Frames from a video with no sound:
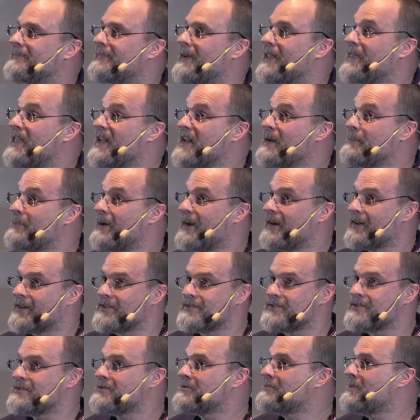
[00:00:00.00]
And think about it
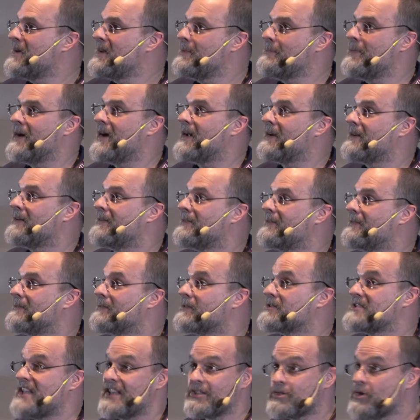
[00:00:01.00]
because this is really bad.
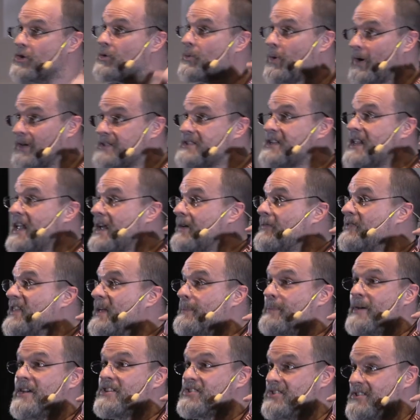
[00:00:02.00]
Because that's good quality care for that
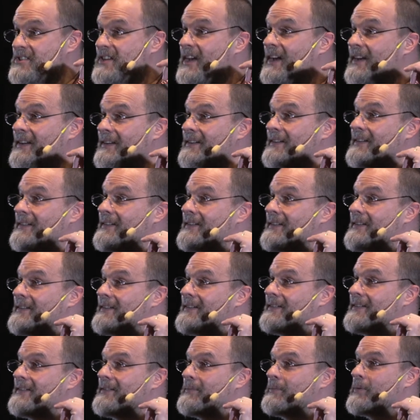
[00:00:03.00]
patient, yeah?
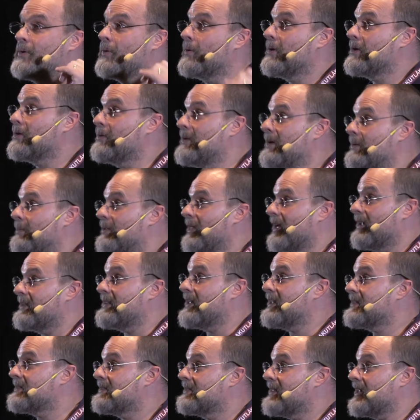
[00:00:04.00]
We all agree with that.
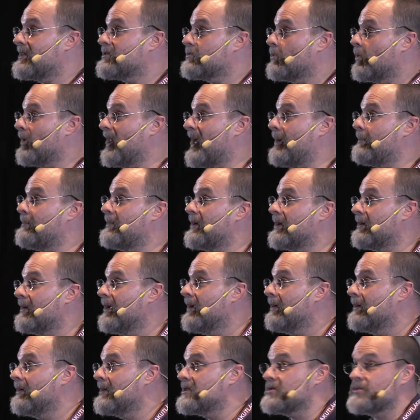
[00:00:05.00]
that. That's all happening, yeah?
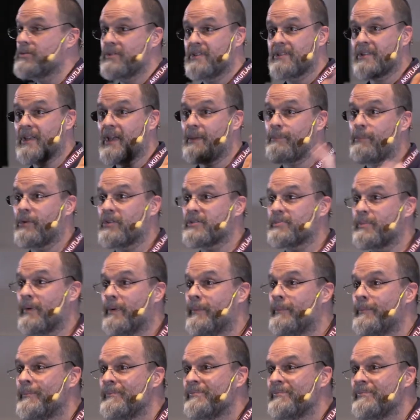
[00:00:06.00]
As soon as possible.